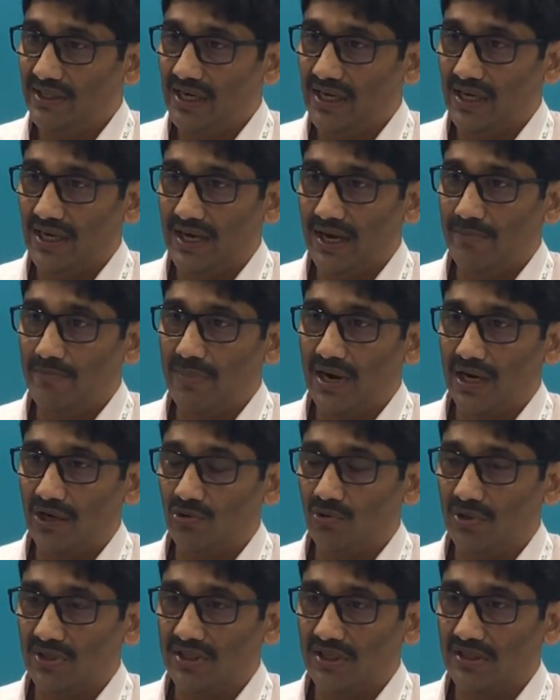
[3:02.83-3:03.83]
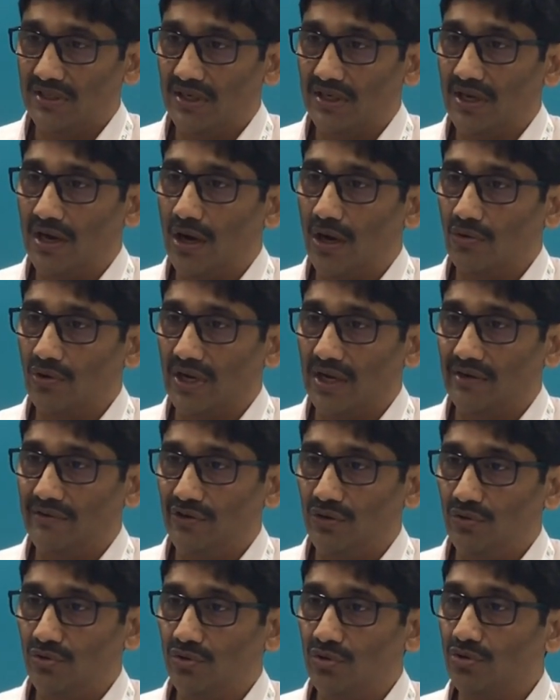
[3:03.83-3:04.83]
they came back to us and said, how can
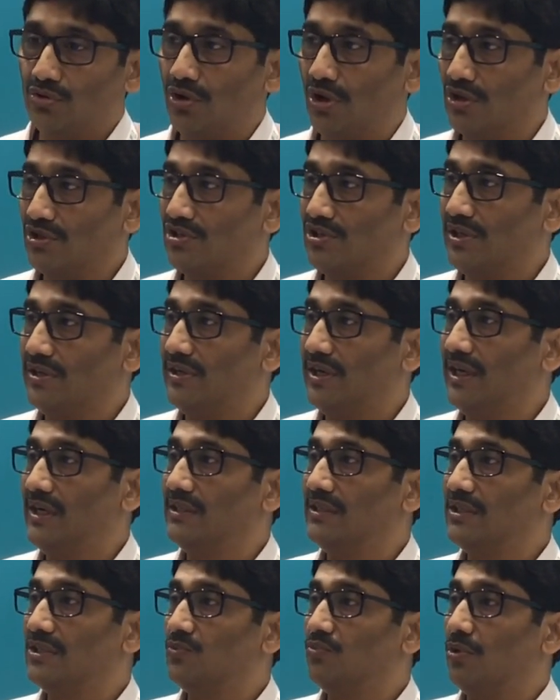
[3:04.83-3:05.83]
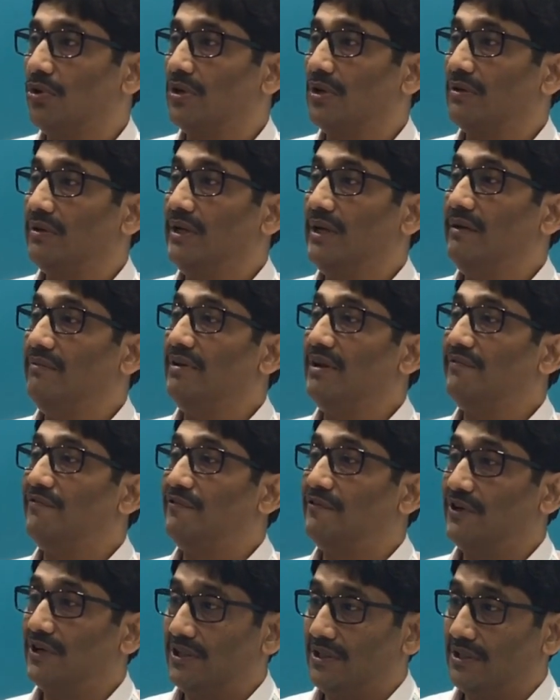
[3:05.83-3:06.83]
you concentrate this water even
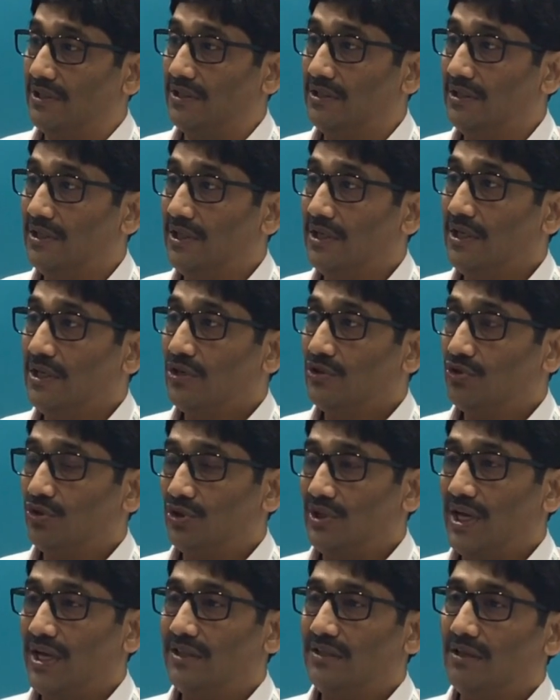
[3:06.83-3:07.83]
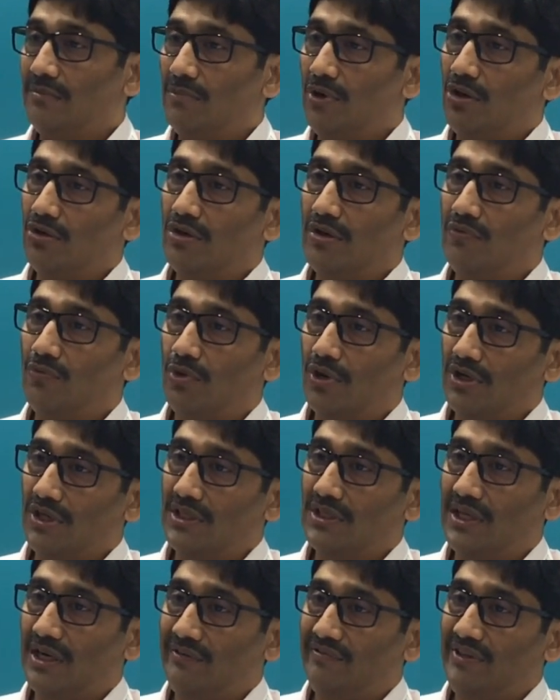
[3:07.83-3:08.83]
further, so that the amount of
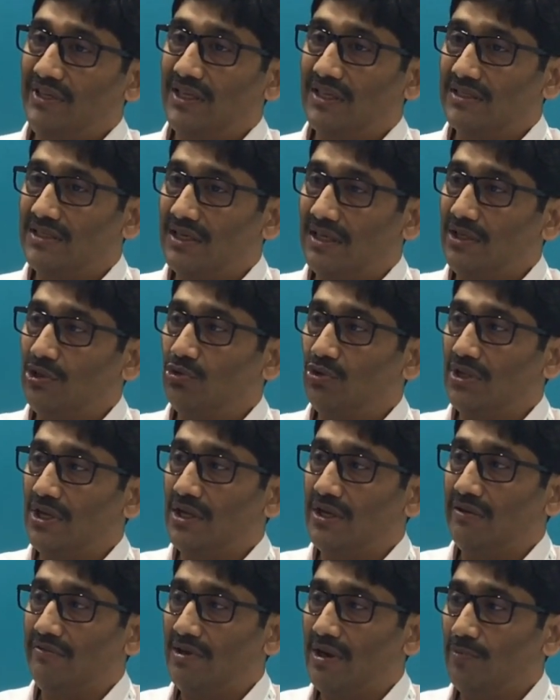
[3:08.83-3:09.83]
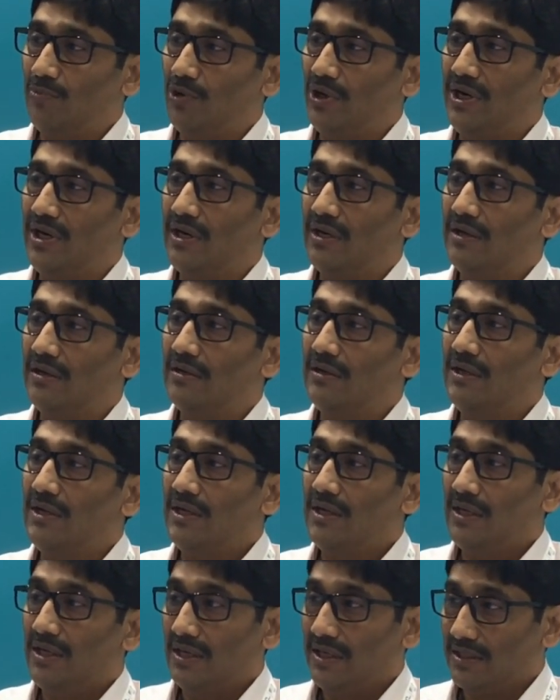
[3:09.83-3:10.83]
water that we can send to the evaporator
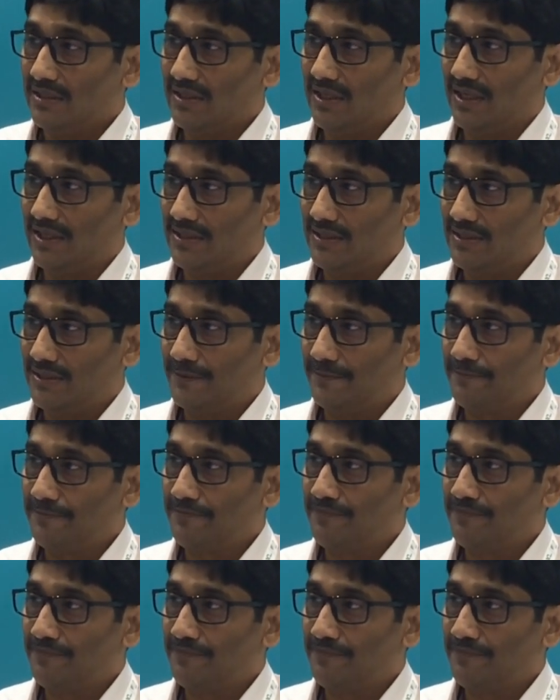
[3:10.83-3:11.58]
is less.